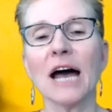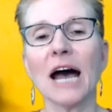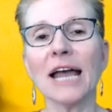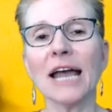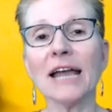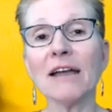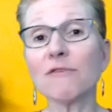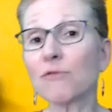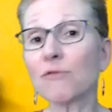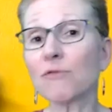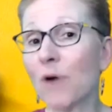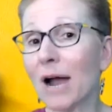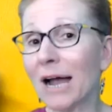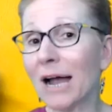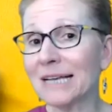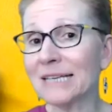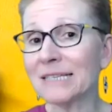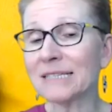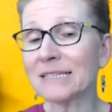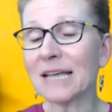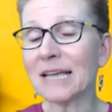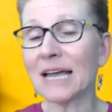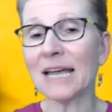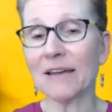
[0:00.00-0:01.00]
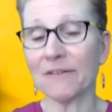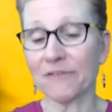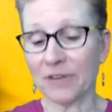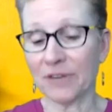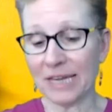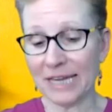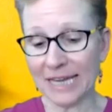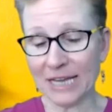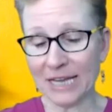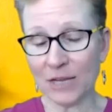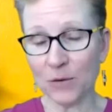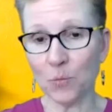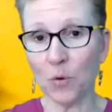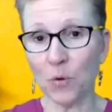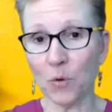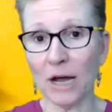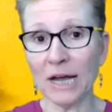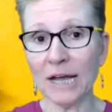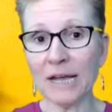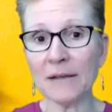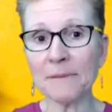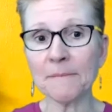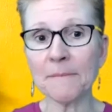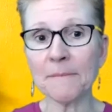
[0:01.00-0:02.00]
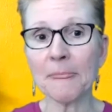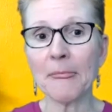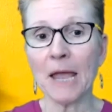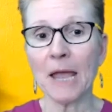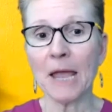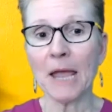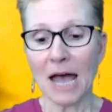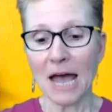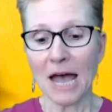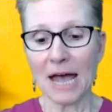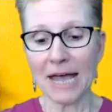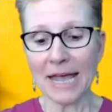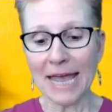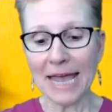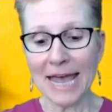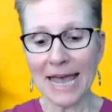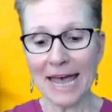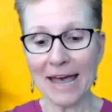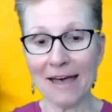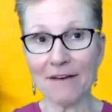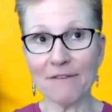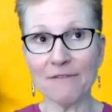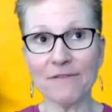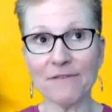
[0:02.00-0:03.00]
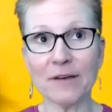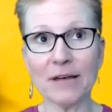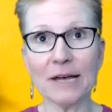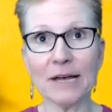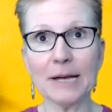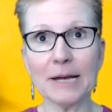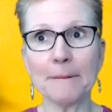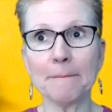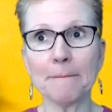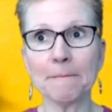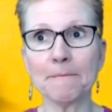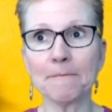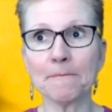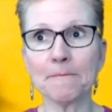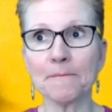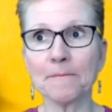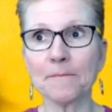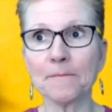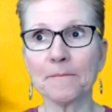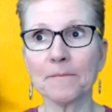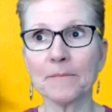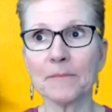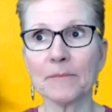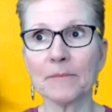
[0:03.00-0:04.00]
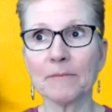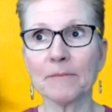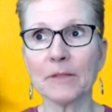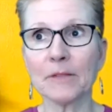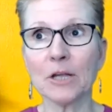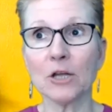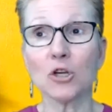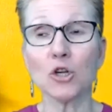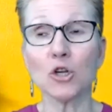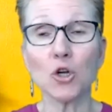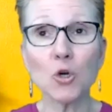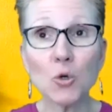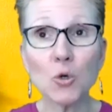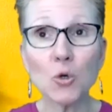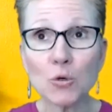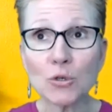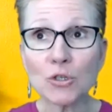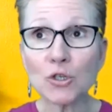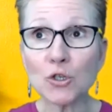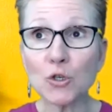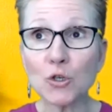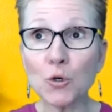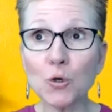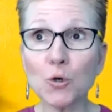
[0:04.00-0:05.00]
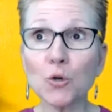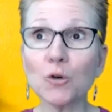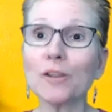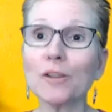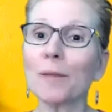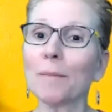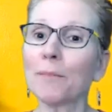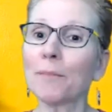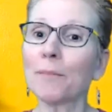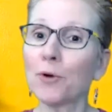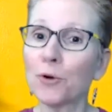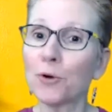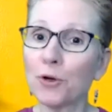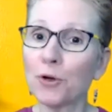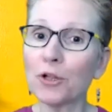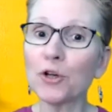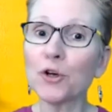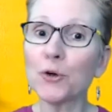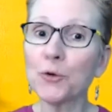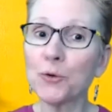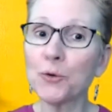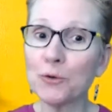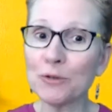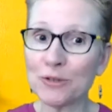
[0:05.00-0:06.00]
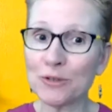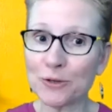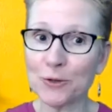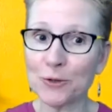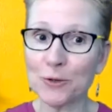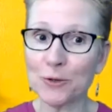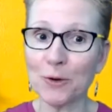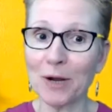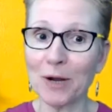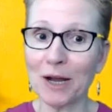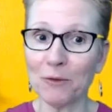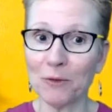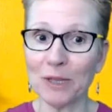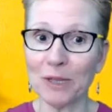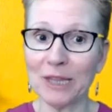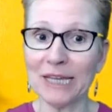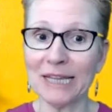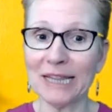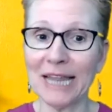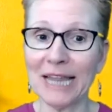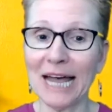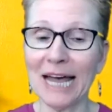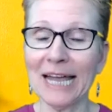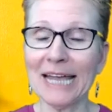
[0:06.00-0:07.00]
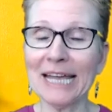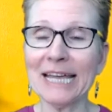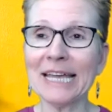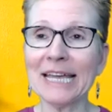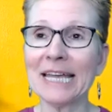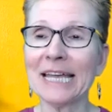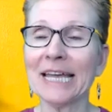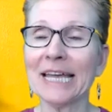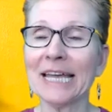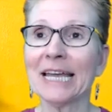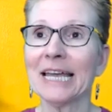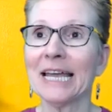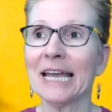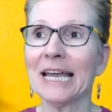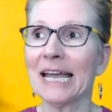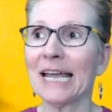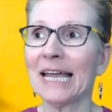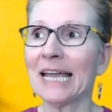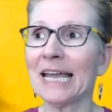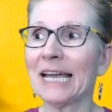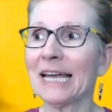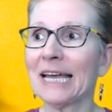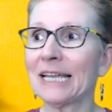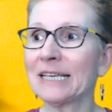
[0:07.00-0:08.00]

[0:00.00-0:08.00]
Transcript: rice, I have quinoa, I have couscous, the pearl couscous I really like. And